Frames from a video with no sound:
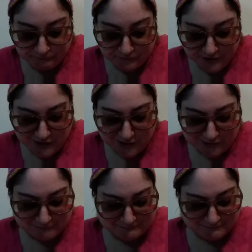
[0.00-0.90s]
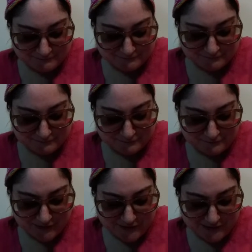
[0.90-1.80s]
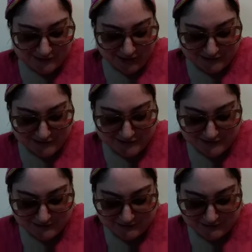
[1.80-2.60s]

Yeah, I think that's